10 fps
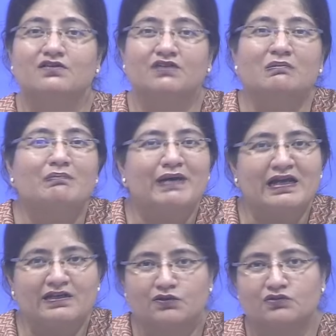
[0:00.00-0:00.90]
giving
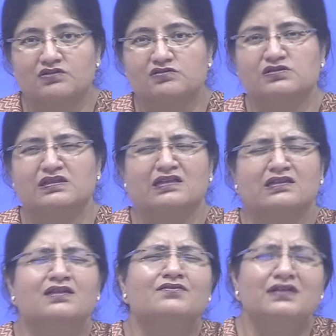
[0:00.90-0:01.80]
back to the society.
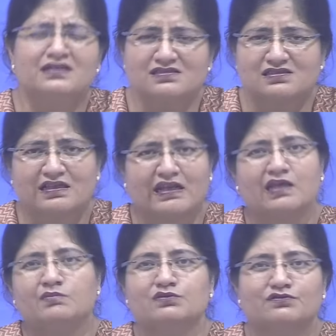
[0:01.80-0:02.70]
There are various
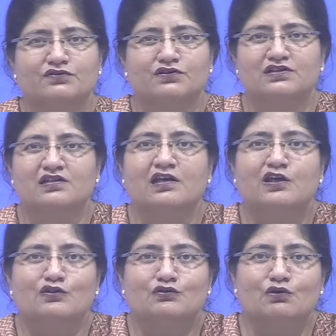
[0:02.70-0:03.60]
names for it.
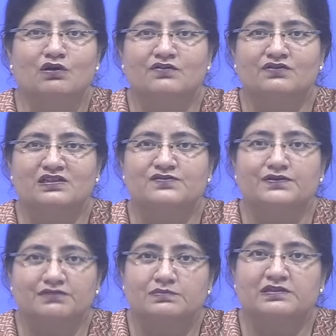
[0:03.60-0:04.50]
So all of these we
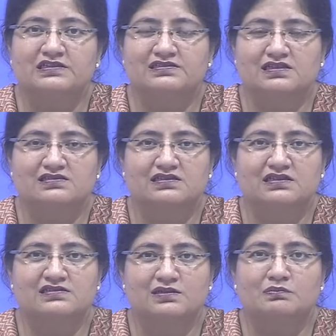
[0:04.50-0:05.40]
will be discussing
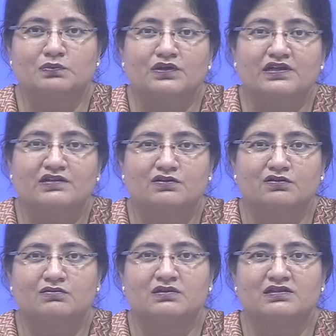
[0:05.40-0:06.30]
at some point. You
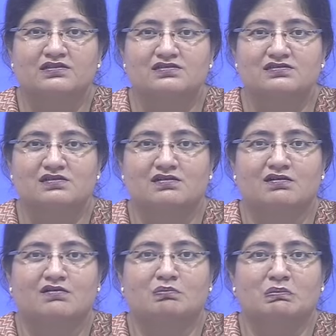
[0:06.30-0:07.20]
know, it is
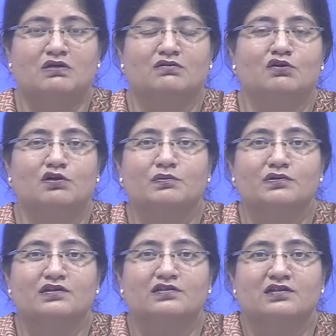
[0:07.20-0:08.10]
corporate